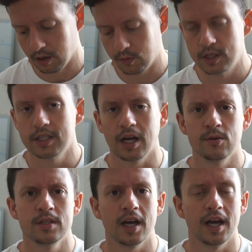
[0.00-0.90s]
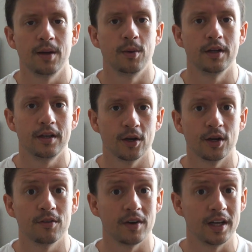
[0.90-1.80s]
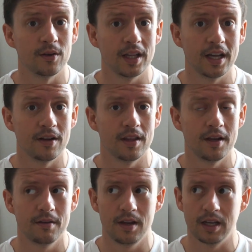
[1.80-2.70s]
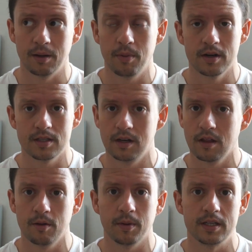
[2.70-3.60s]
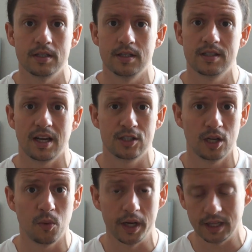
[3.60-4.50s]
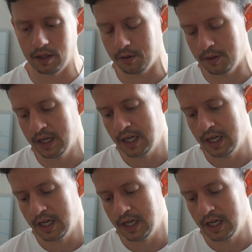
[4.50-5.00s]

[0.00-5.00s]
which sounds high, but you're going to find out later that in comparison to other places, it's actually quite low.